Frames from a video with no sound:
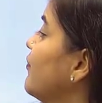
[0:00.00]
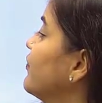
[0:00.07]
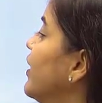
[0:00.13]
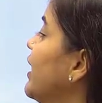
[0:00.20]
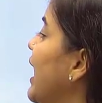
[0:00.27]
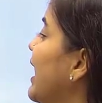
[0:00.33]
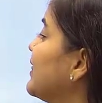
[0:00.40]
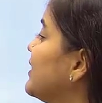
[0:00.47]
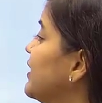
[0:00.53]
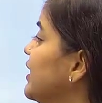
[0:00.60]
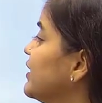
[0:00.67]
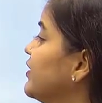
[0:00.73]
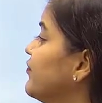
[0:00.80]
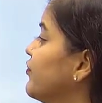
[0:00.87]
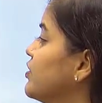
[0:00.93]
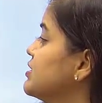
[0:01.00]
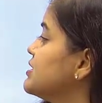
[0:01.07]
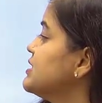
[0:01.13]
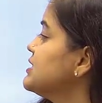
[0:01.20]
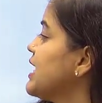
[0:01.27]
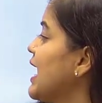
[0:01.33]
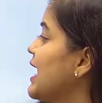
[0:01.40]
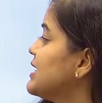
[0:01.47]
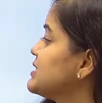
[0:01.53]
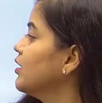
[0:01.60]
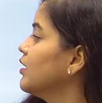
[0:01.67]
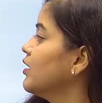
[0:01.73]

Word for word: their ethnic differences has